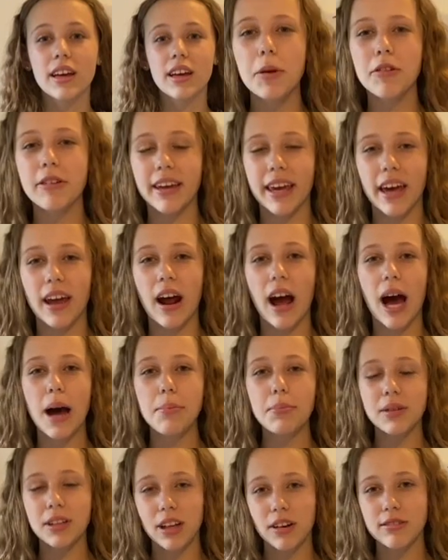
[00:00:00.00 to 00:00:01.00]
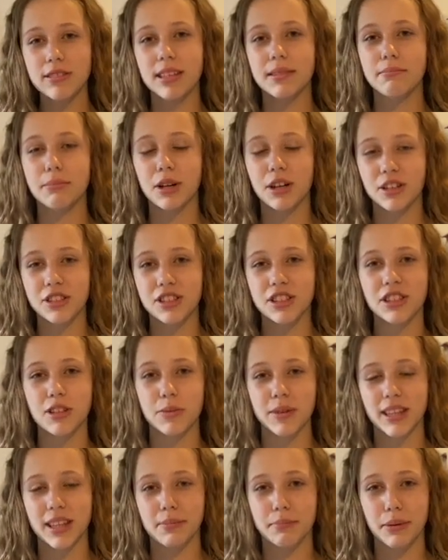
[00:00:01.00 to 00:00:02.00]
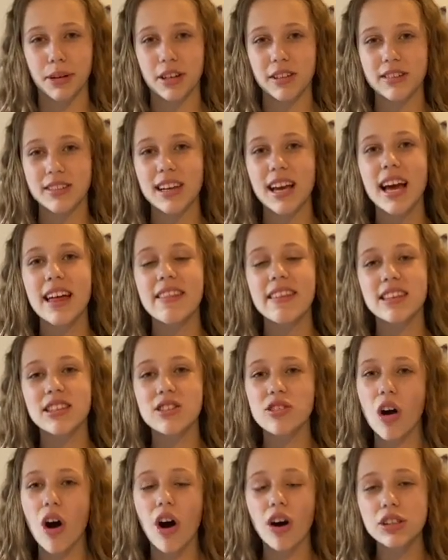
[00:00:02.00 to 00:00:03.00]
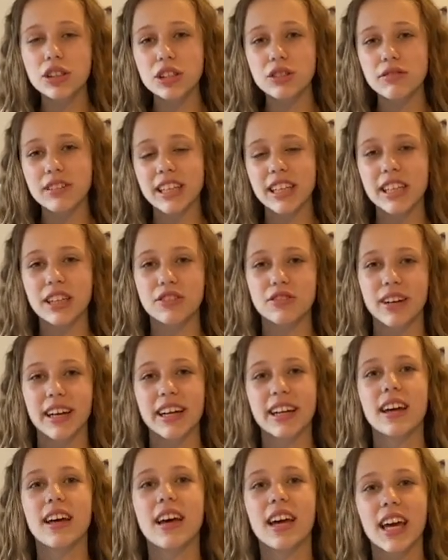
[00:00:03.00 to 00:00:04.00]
you to get up close and personal with the birds. This is also really great